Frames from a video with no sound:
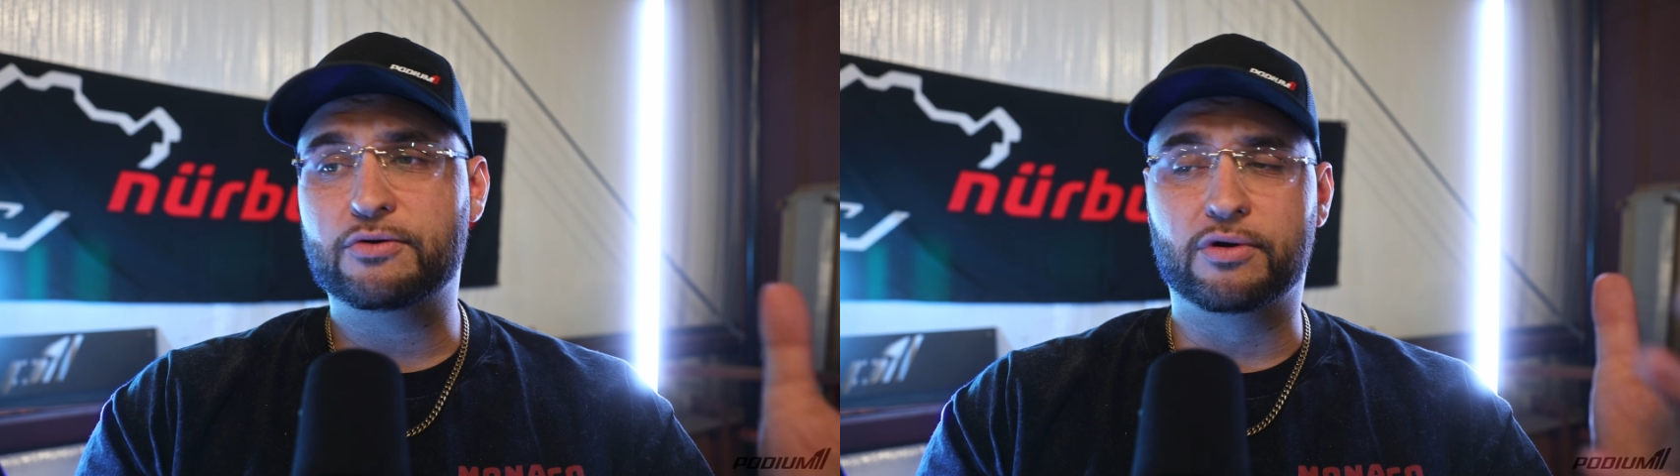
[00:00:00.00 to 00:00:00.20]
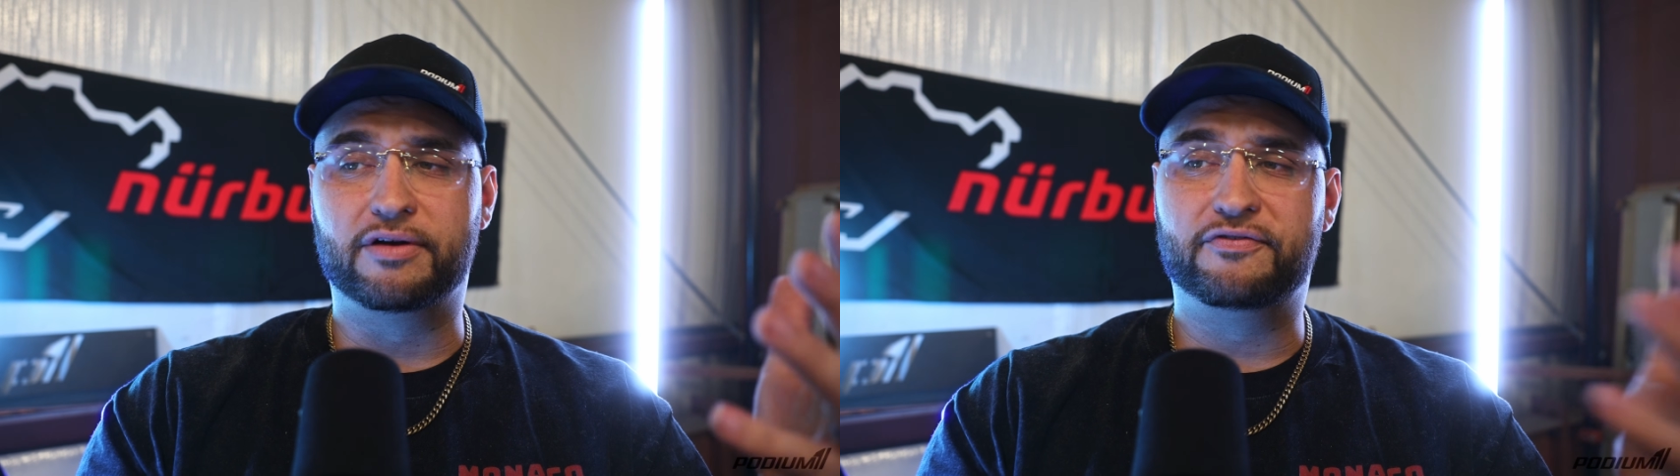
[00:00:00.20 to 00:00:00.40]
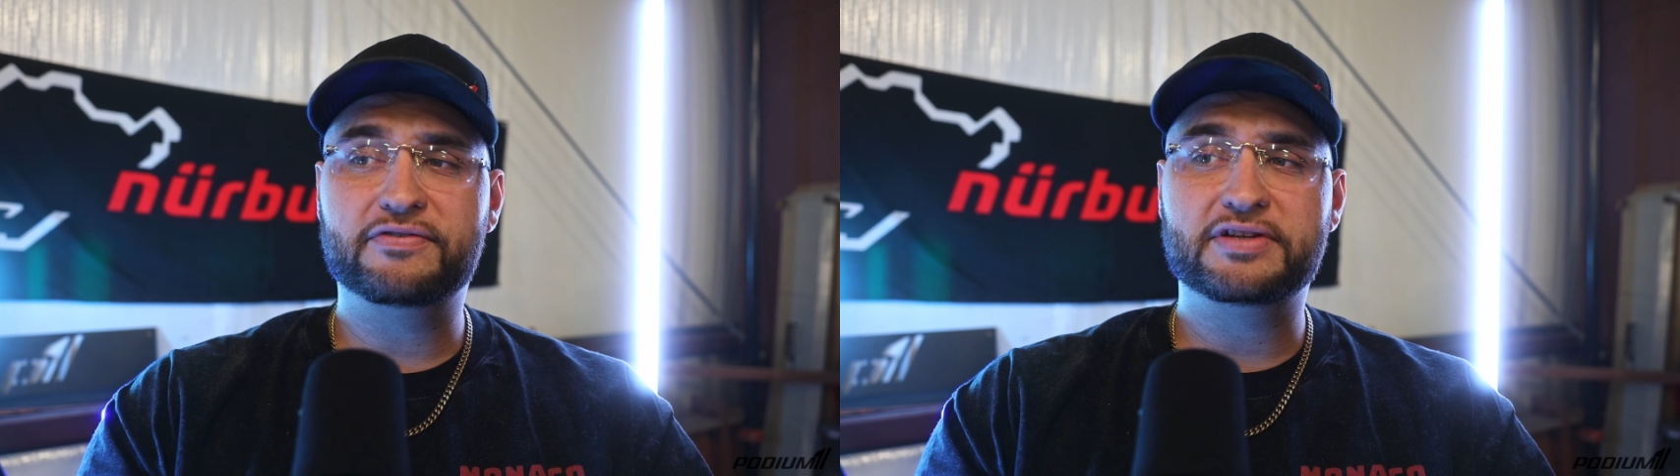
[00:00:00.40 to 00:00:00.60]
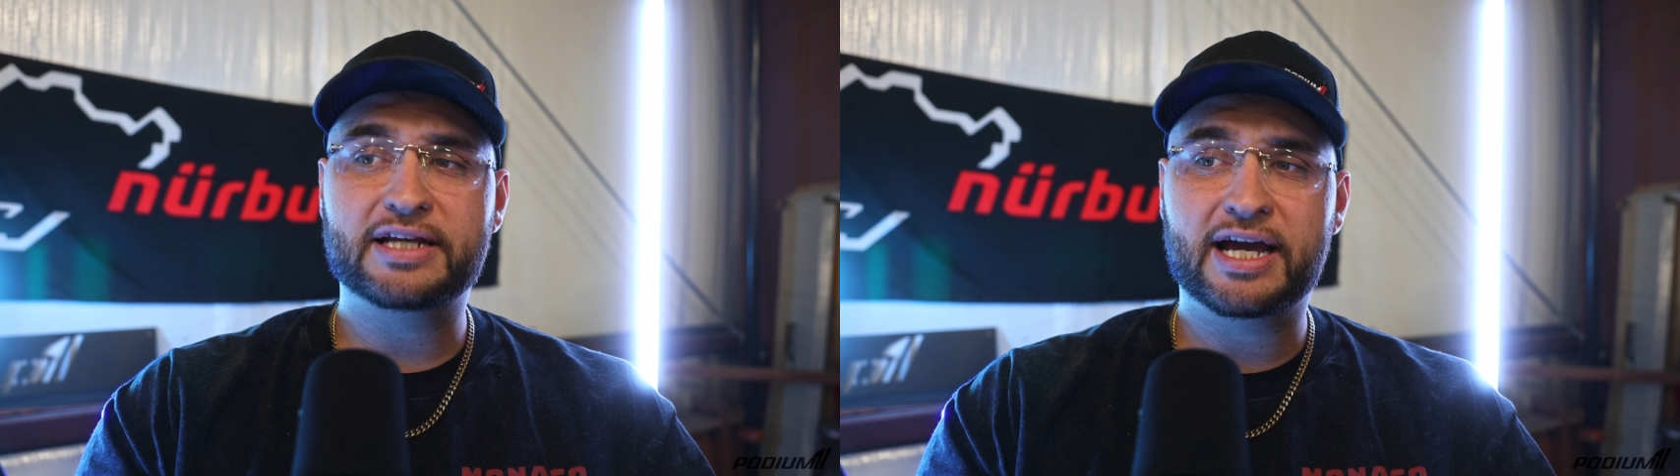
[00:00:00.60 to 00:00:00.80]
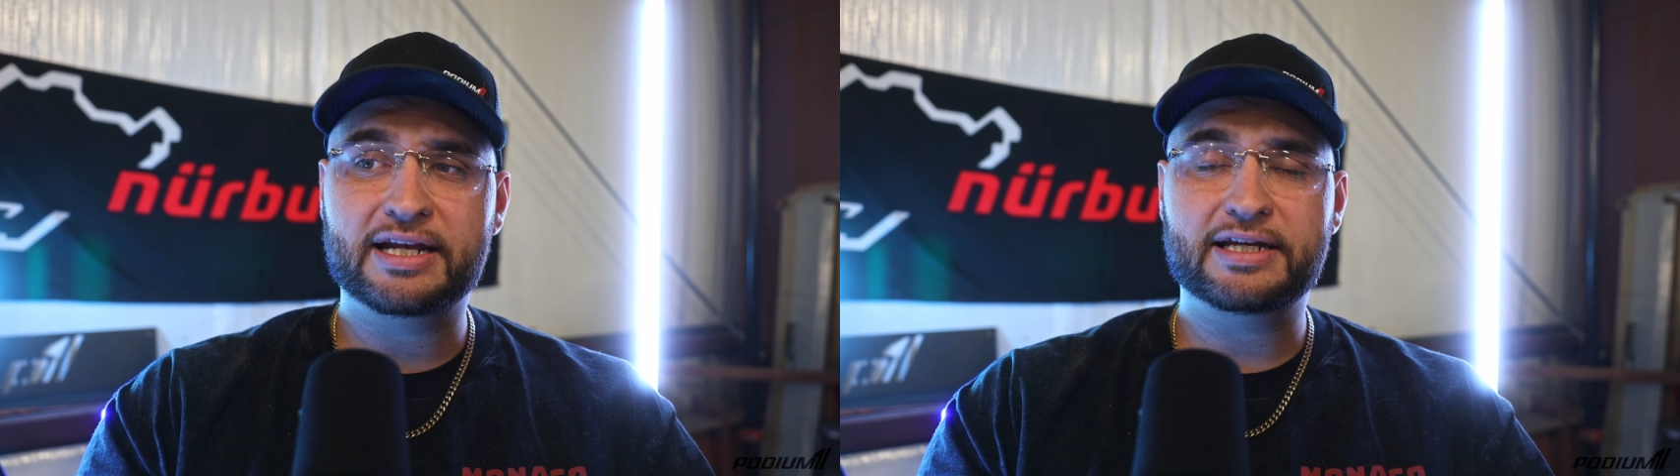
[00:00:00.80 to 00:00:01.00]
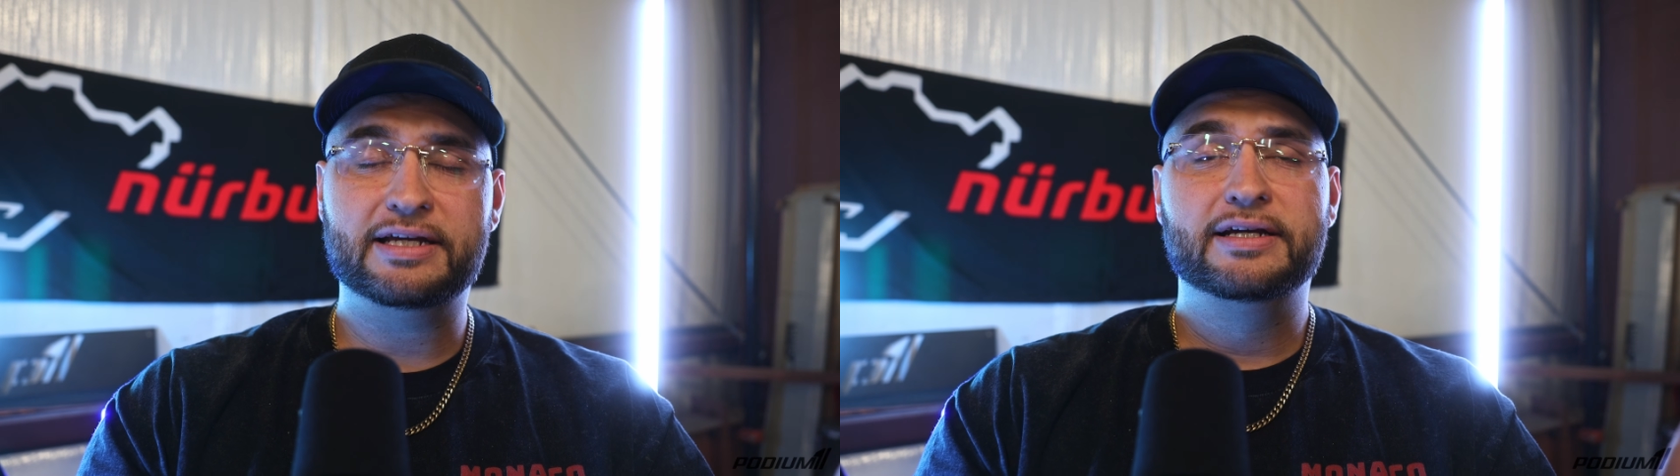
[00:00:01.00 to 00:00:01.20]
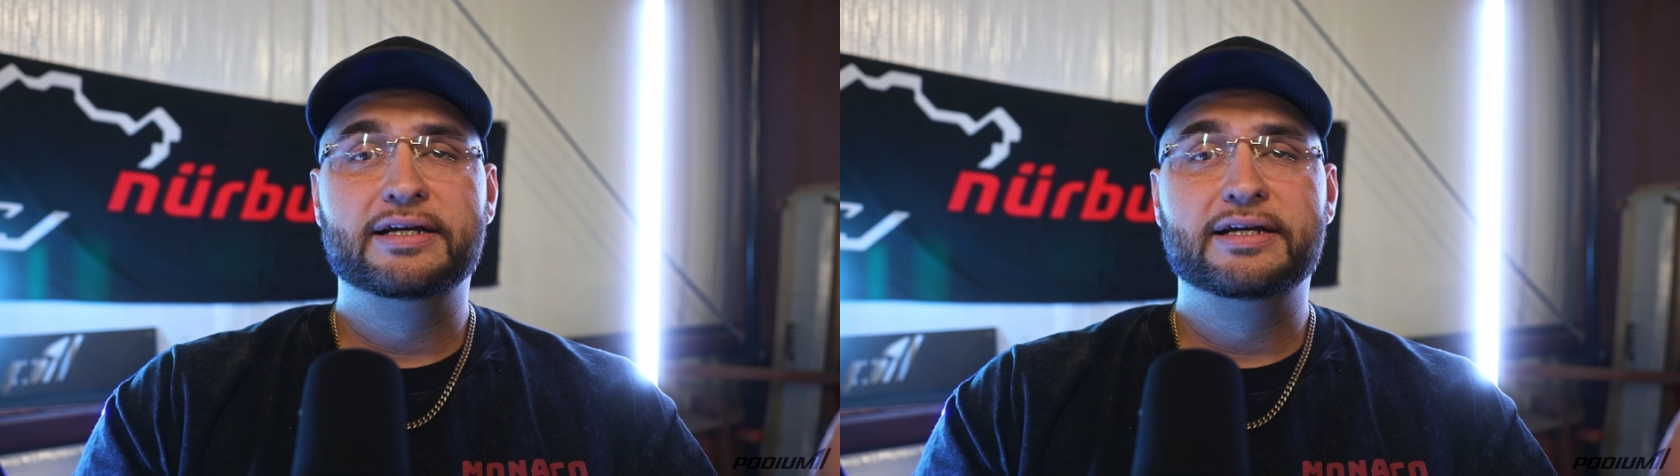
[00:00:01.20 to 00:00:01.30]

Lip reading: or a 5090,